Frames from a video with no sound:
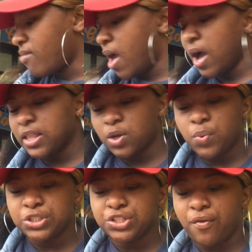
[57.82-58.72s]
I got the
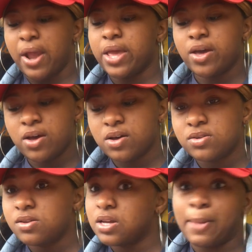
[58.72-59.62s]
question right here,
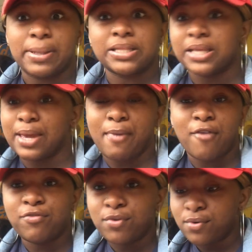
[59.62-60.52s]
and I'm about to dig in
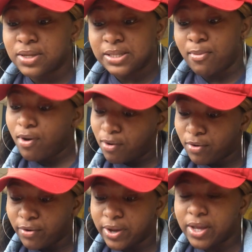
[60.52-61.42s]
my food because I'm
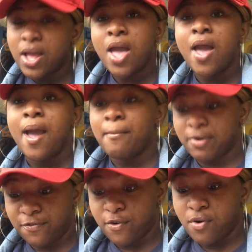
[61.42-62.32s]
hungry.
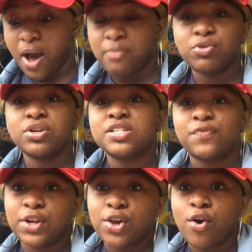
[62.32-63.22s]
I'm doing this
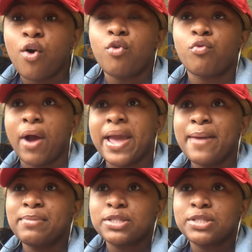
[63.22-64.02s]
video right in